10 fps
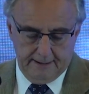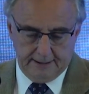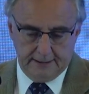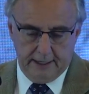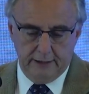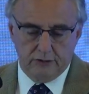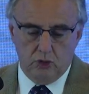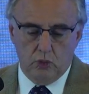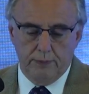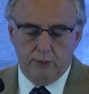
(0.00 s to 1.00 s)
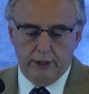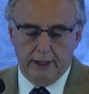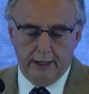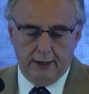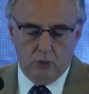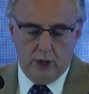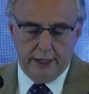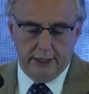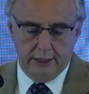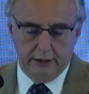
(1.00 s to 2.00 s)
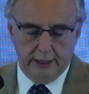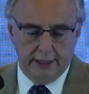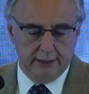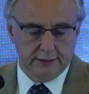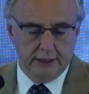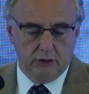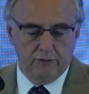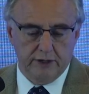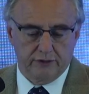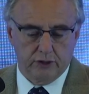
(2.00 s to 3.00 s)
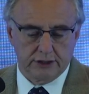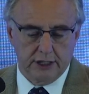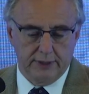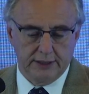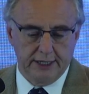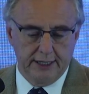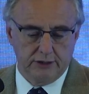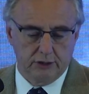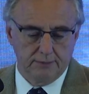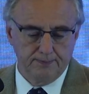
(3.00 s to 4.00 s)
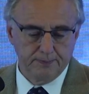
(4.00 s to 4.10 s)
study, so we put a wire in the circumflex for stabilization.